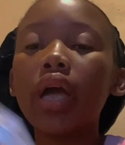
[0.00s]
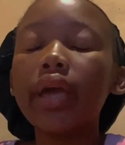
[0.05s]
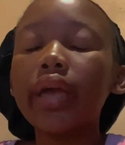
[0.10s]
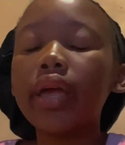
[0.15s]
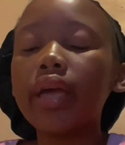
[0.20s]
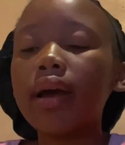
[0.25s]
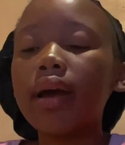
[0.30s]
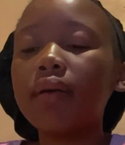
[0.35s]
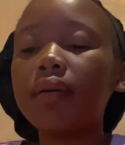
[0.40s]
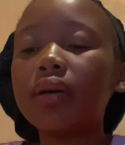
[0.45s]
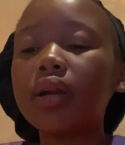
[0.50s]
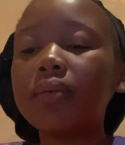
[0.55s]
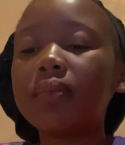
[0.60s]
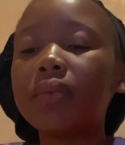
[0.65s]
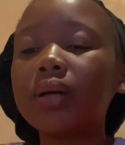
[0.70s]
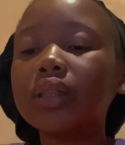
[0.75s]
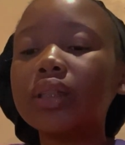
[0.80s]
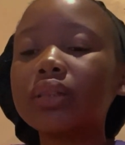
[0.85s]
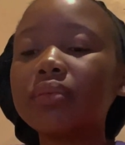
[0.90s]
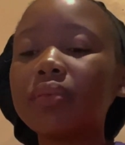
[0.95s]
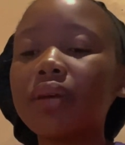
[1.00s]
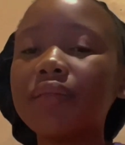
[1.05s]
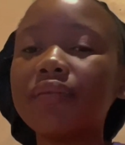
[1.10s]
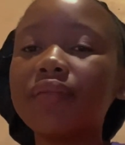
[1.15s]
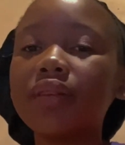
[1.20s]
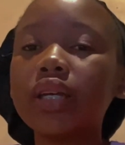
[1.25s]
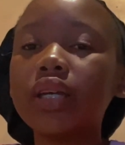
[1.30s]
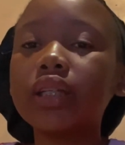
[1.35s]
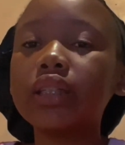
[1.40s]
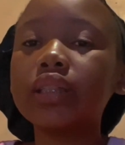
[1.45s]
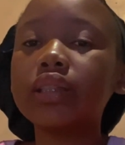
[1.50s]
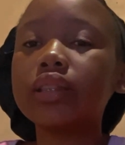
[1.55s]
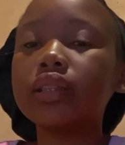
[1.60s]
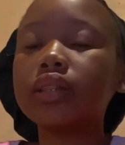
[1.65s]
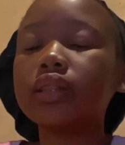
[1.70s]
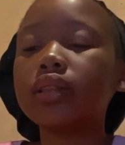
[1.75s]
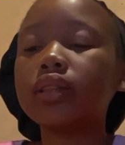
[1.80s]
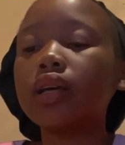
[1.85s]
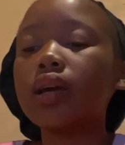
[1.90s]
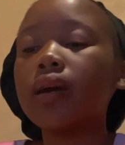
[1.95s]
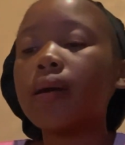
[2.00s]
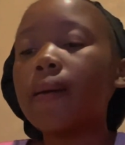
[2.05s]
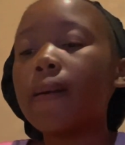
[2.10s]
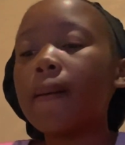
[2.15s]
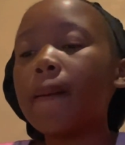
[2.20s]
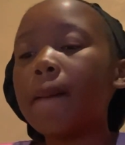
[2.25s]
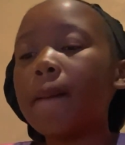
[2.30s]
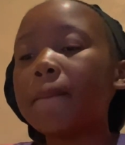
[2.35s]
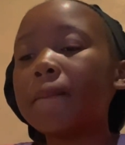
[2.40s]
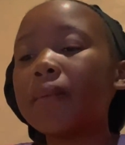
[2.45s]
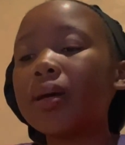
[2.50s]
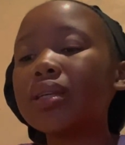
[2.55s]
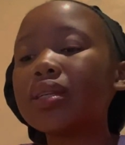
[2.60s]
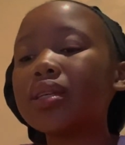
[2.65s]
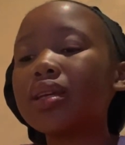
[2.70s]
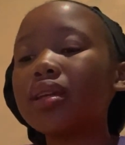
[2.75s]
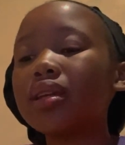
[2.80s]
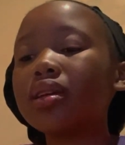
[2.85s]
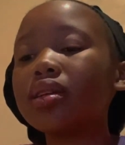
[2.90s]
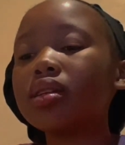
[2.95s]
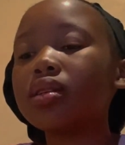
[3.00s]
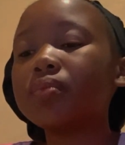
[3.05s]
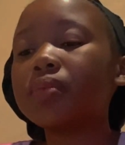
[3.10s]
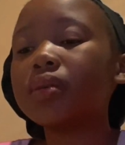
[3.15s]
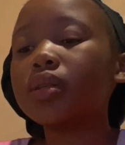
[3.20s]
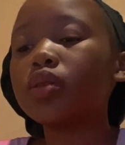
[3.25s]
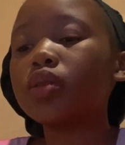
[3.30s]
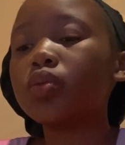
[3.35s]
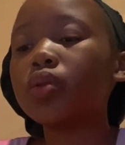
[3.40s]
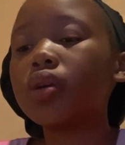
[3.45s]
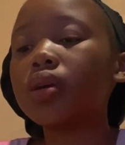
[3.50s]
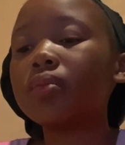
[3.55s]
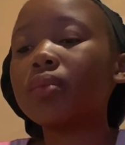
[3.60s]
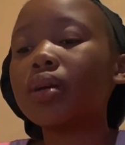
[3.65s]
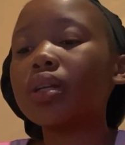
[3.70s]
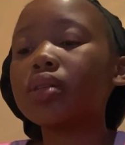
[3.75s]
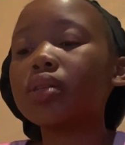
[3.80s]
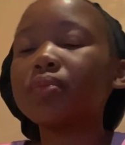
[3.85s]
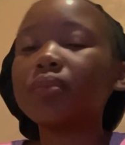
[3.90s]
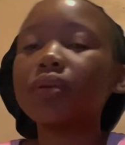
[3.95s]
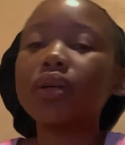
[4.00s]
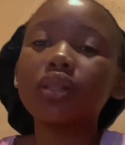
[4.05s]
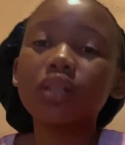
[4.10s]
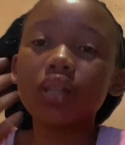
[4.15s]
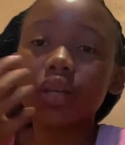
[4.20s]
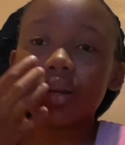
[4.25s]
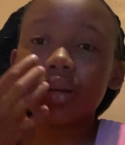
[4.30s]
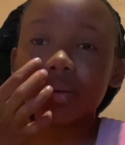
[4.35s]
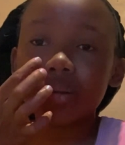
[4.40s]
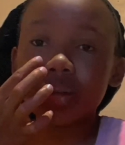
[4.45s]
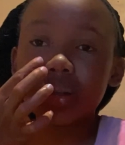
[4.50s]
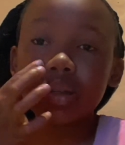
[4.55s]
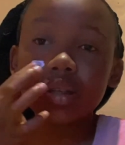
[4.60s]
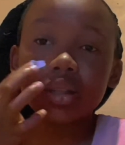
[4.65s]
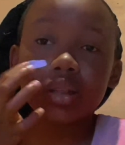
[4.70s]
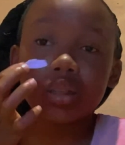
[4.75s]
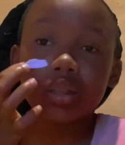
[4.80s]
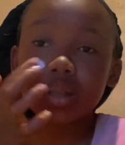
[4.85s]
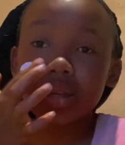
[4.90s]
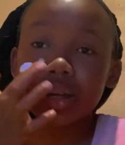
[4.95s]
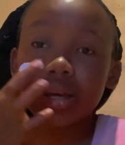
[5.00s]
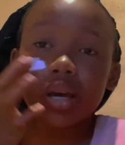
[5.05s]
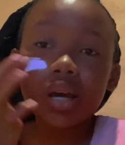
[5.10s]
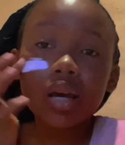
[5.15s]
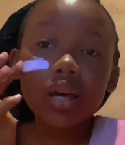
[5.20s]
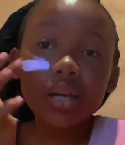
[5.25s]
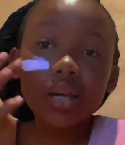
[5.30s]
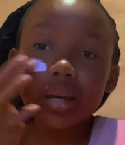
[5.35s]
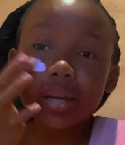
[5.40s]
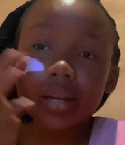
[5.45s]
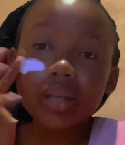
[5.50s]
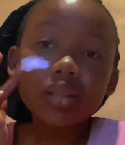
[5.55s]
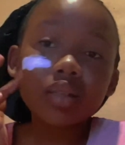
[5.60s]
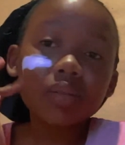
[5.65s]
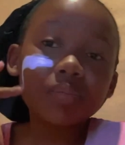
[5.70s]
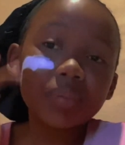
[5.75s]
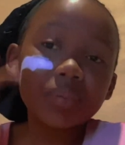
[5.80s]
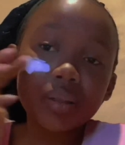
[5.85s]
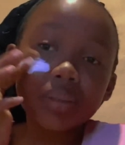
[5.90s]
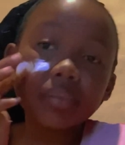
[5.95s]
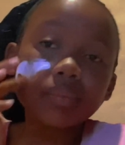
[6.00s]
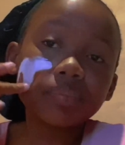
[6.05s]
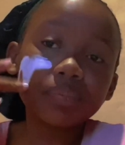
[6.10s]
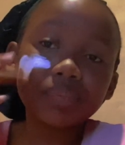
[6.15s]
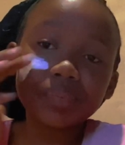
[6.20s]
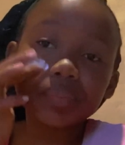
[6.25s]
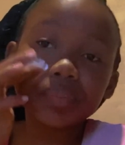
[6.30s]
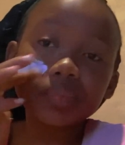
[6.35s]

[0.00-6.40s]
yeah, I wanna mask my face. My skin has been doing much better, because it has been